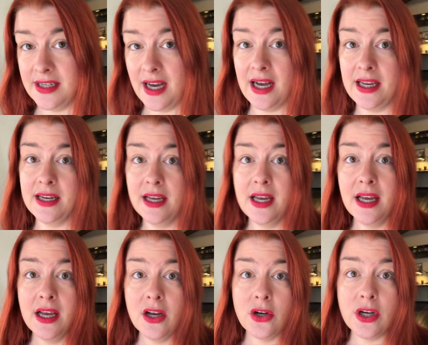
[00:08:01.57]
not
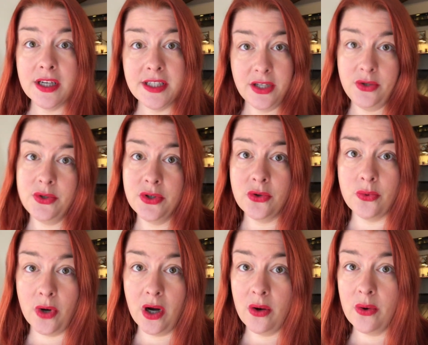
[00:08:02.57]
continue to
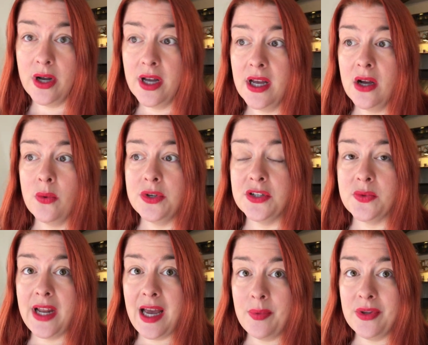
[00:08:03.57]
grow, which is
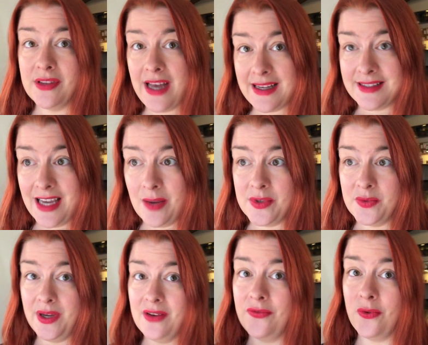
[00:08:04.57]
what happened last time is
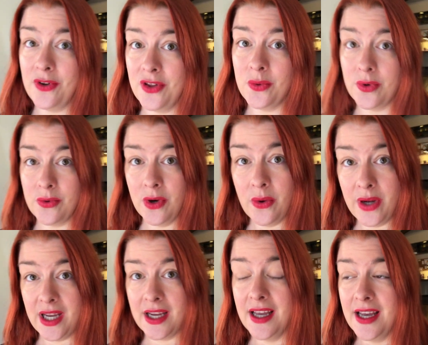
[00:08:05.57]
we had four that were
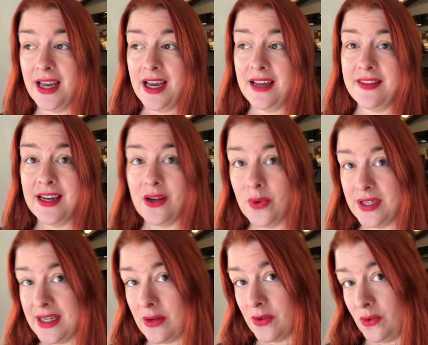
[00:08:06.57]
growing and then it
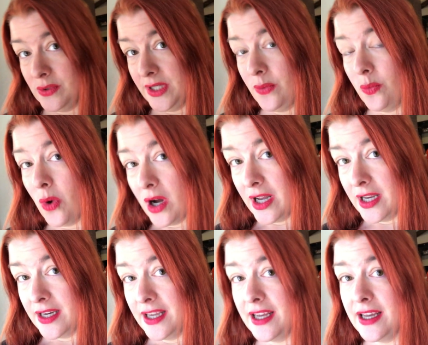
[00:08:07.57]
went down to only
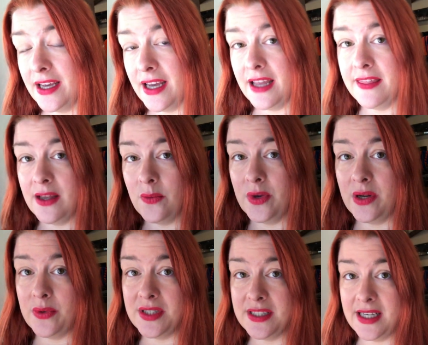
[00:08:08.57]
one. And then when
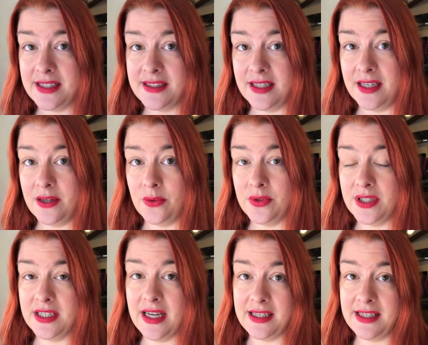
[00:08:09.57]
it was tested, it
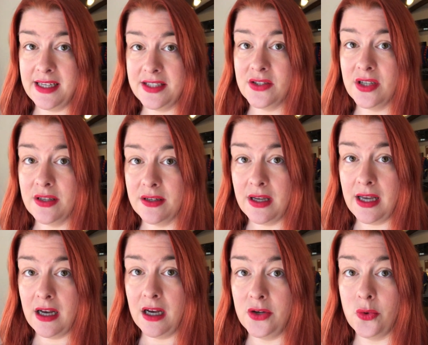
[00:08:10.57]
did not test
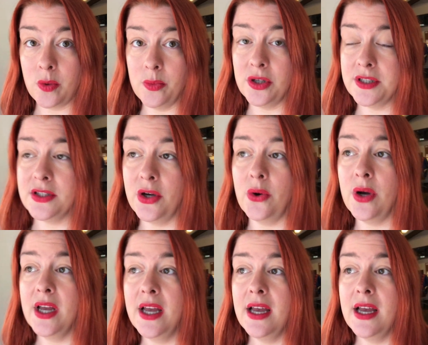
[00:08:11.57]
uh, normal. So